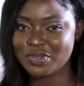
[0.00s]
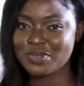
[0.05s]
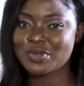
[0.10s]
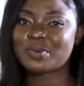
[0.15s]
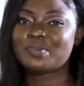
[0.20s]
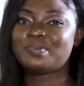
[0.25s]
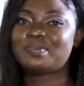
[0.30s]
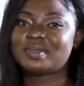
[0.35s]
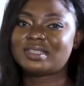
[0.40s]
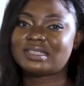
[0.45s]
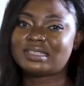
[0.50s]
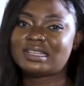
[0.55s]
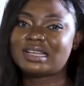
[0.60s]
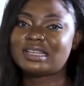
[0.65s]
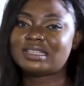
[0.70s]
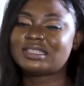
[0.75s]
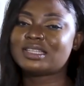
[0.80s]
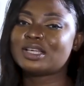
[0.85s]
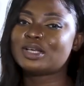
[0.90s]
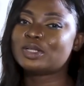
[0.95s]
your
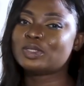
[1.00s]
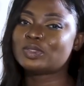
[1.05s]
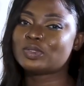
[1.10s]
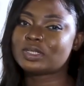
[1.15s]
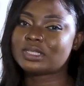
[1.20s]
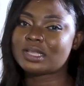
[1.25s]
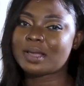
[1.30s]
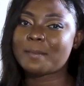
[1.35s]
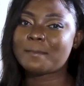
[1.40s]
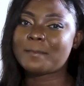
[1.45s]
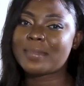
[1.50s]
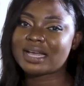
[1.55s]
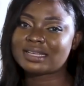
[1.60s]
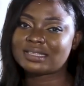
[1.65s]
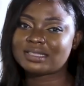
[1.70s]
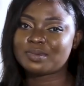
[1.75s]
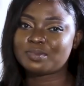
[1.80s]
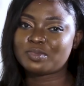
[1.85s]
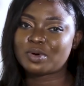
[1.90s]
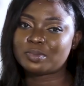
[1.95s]
business to the
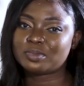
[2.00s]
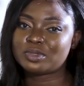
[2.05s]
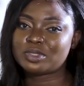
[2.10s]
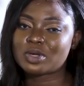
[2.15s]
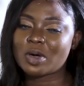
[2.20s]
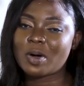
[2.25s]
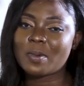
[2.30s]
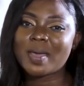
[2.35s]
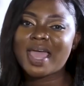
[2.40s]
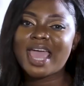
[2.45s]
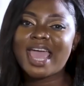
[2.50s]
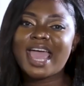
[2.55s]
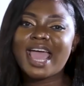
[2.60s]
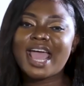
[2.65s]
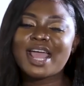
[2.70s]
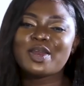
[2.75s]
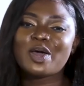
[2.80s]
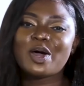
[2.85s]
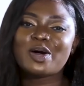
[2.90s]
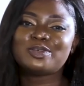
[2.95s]
maximum top.
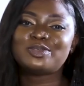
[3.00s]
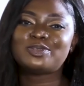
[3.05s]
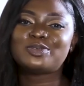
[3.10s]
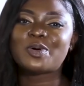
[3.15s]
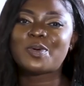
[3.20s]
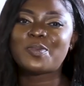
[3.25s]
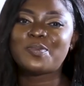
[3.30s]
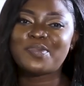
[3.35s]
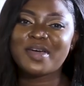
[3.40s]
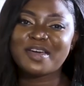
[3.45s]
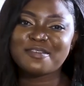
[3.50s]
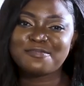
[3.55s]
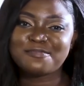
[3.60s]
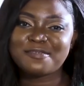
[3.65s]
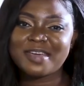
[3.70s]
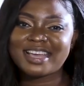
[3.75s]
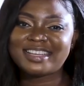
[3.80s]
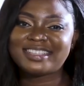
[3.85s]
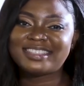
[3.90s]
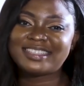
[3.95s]
And also
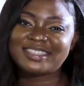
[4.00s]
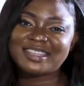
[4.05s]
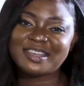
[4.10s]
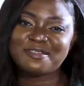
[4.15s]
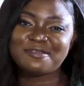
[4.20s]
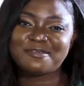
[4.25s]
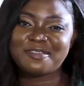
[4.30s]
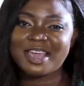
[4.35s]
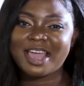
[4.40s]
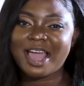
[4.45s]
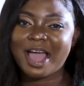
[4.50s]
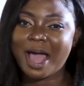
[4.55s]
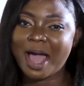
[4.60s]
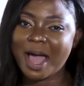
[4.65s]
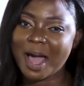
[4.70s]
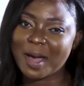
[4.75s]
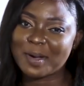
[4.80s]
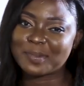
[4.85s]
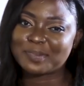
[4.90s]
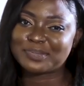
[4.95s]
Perfect TV
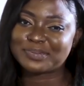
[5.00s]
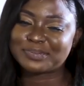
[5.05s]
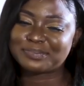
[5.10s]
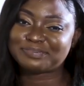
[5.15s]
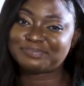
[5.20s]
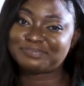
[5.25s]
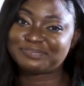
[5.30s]
app.